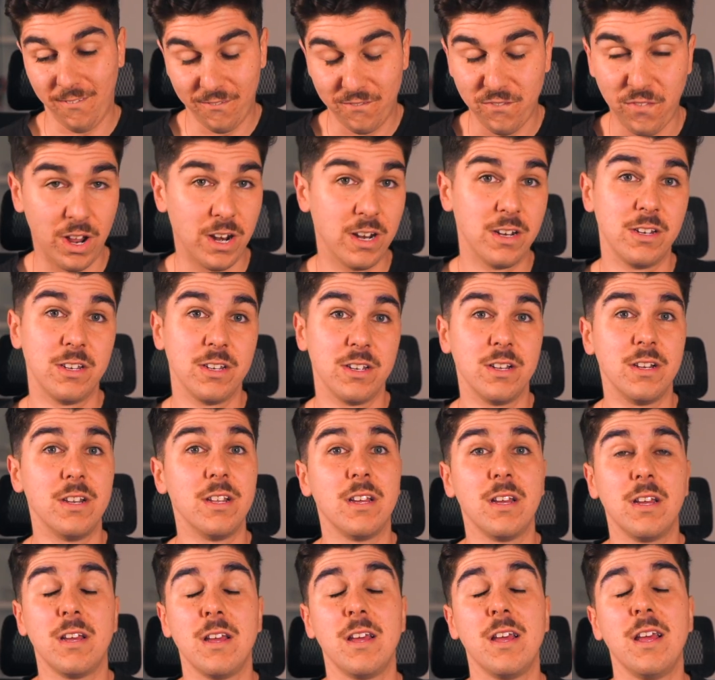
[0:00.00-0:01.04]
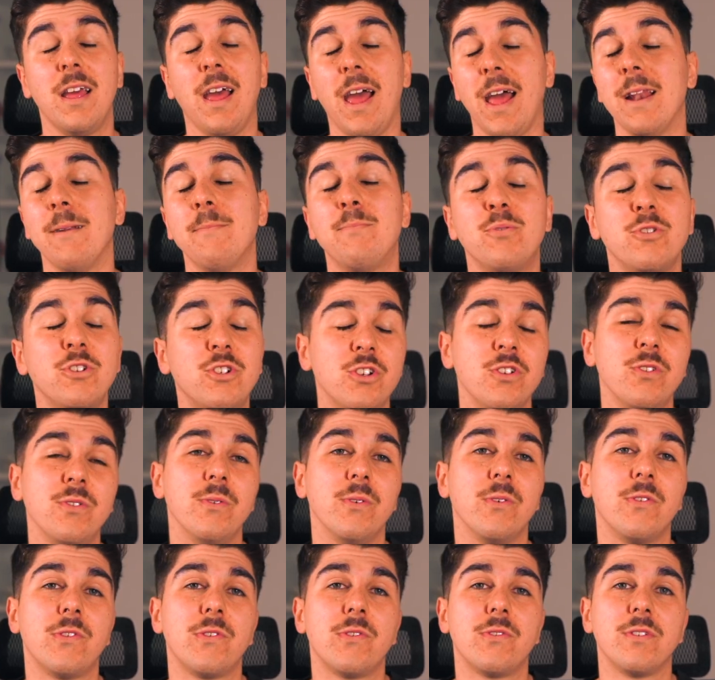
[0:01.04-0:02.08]
funded, and
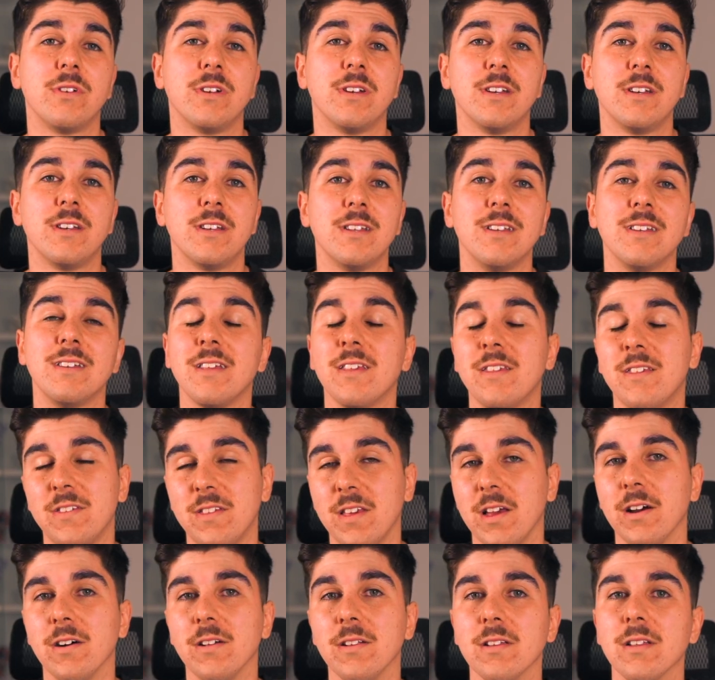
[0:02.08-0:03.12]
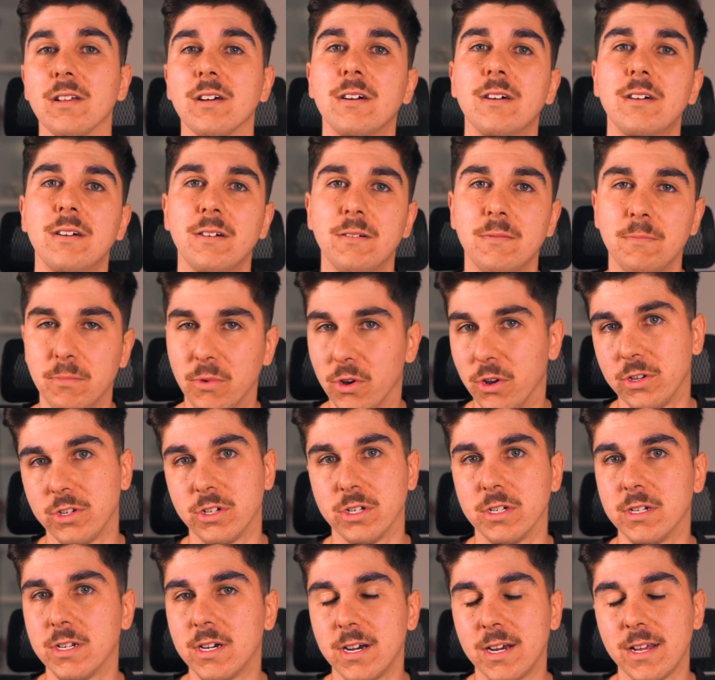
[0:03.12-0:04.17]
produced to sell
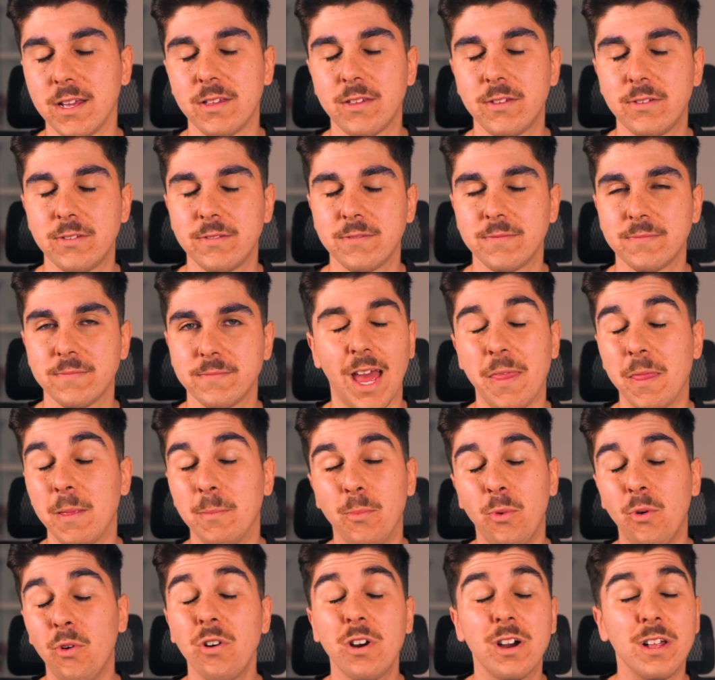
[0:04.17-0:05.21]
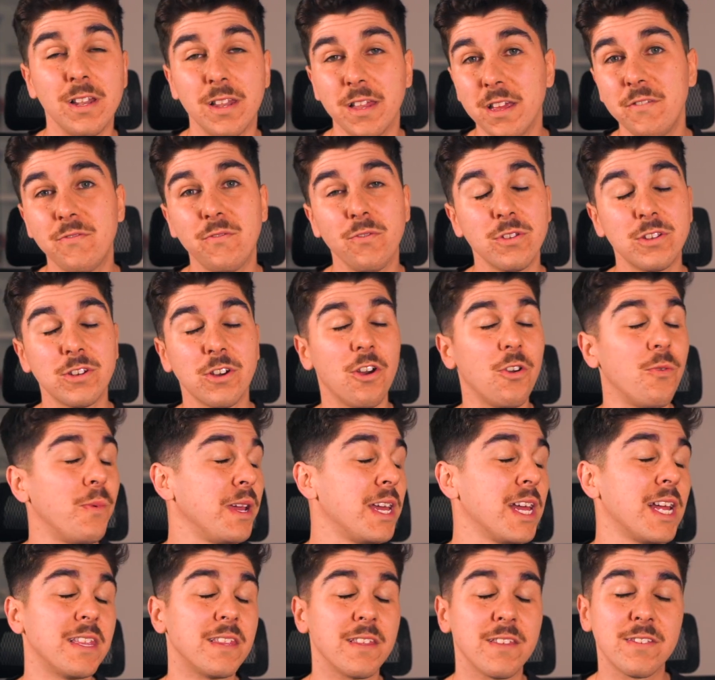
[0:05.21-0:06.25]
merchandise. And the more gleeful tone we
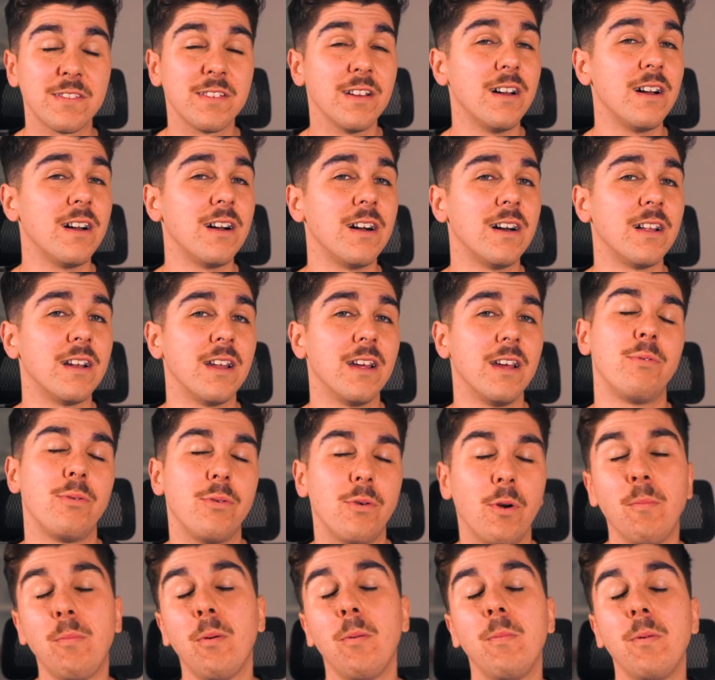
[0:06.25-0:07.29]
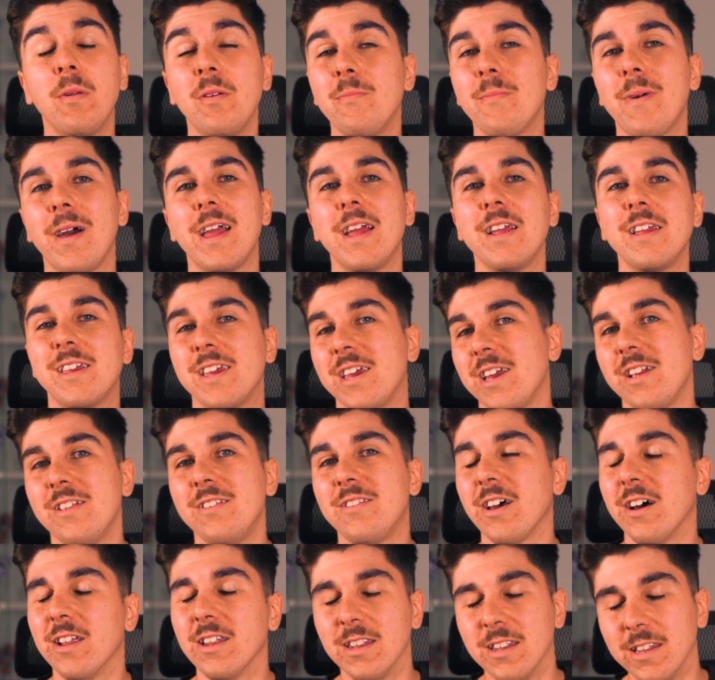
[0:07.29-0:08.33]
get to start probably made
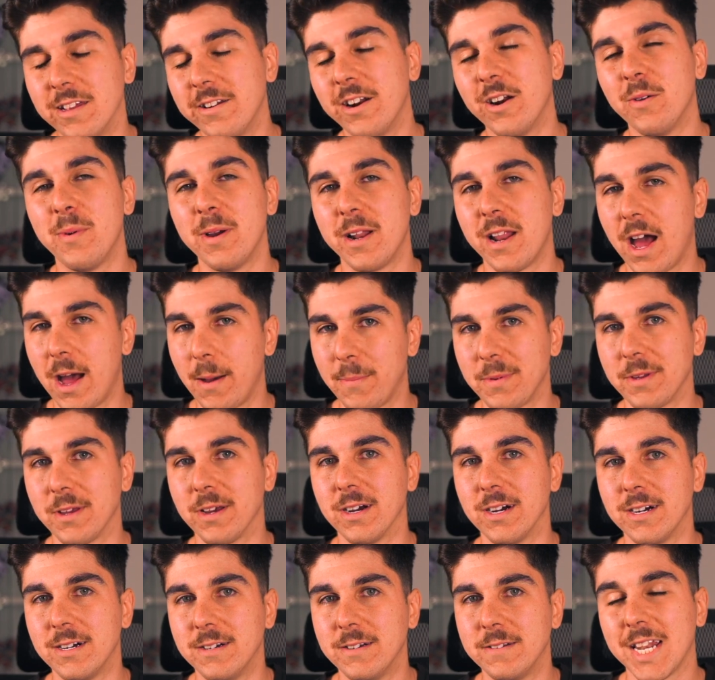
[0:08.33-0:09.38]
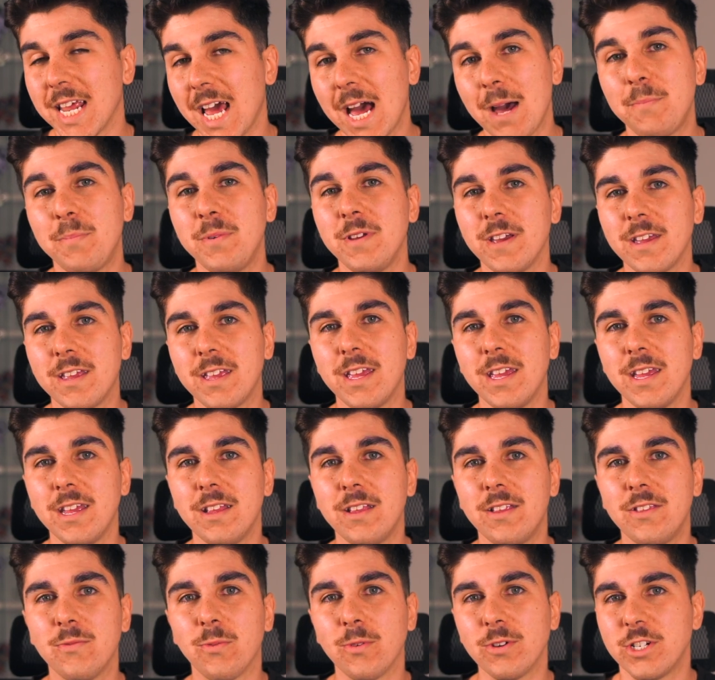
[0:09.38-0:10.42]
kids a little bit happier. Happier
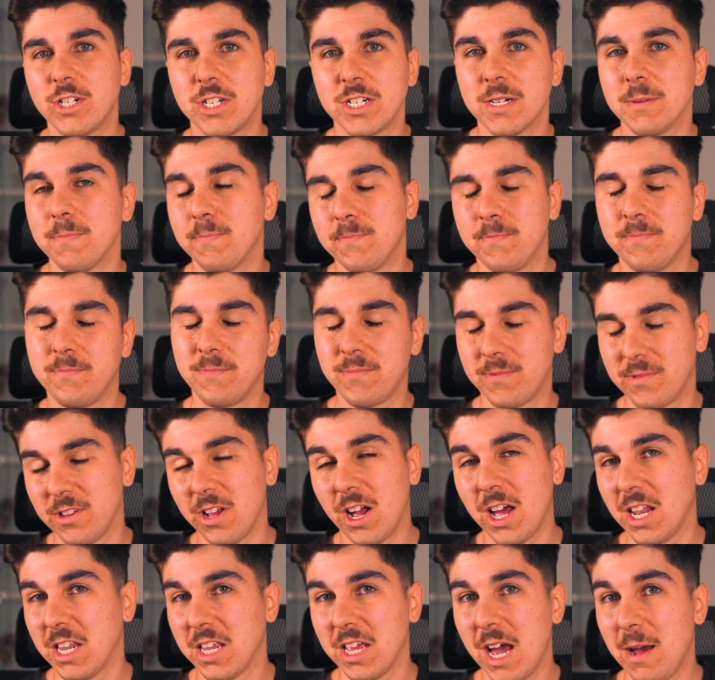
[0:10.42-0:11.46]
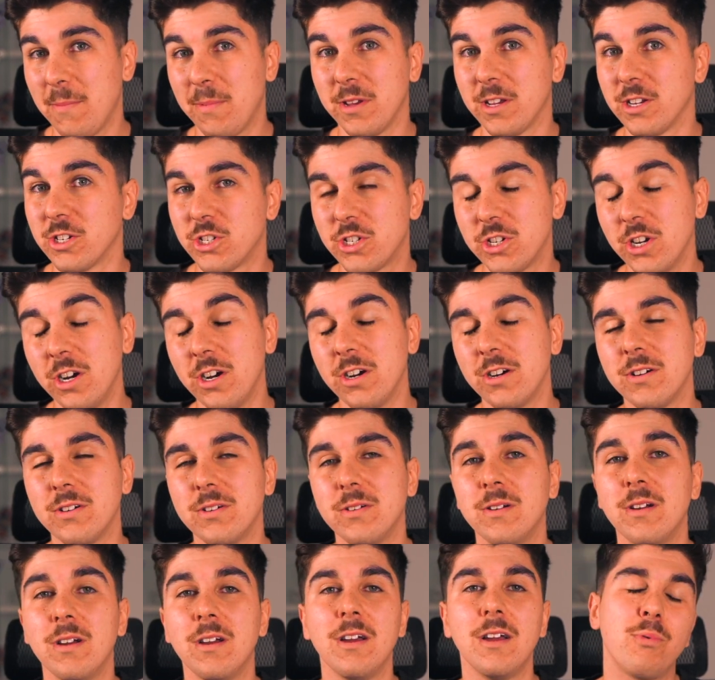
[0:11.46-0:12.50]
kids watching a slightly happier
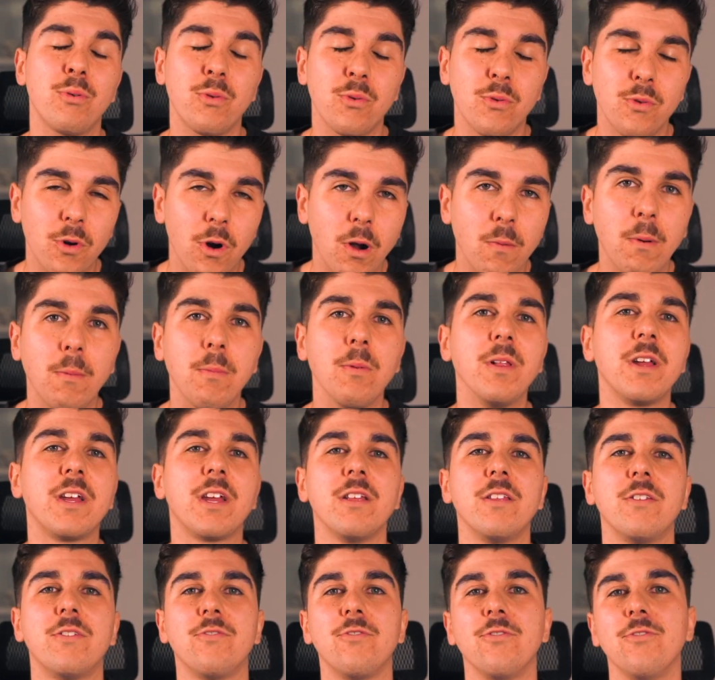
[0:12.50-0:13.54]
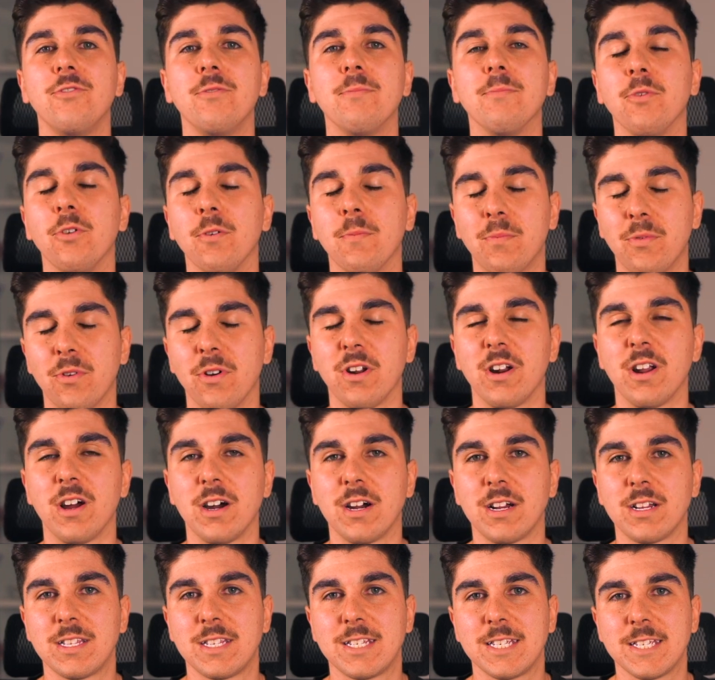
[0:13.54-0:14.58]
show probably consume more
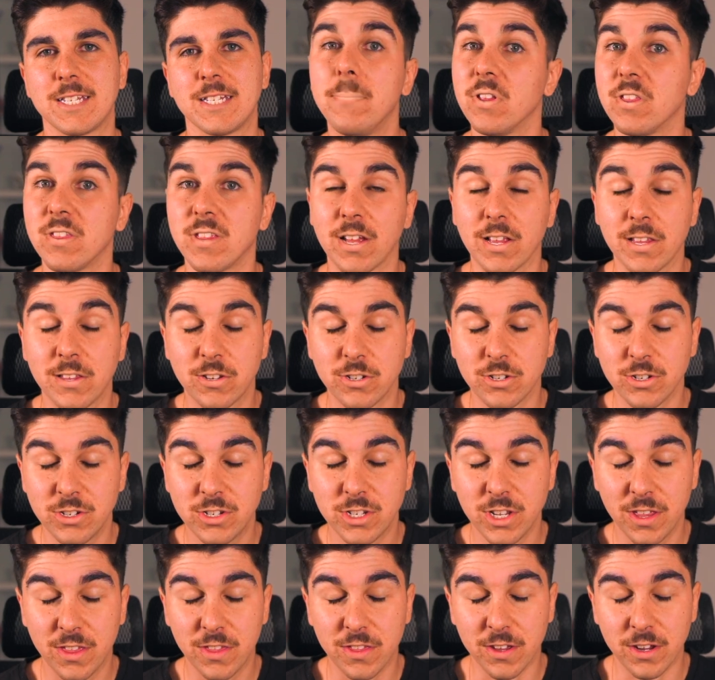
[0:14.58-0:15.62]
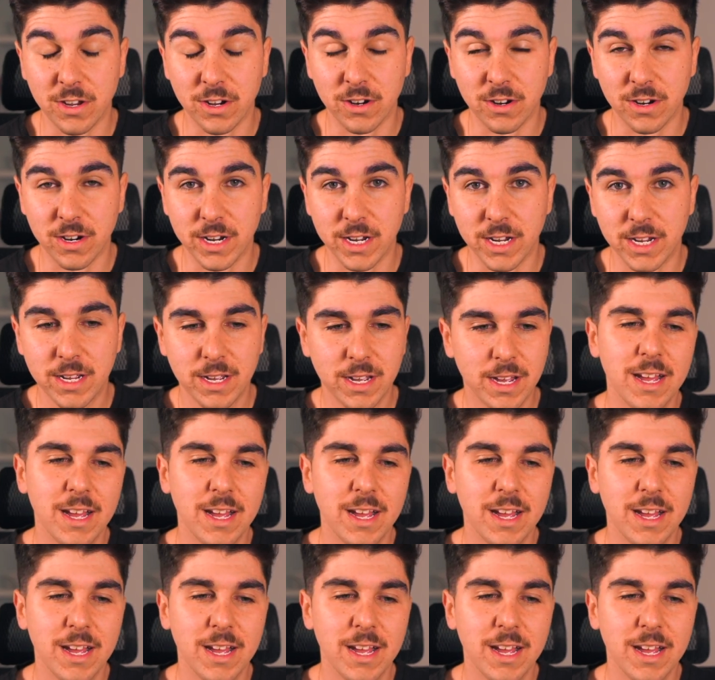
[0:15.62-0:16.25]
product. But that's just a theory.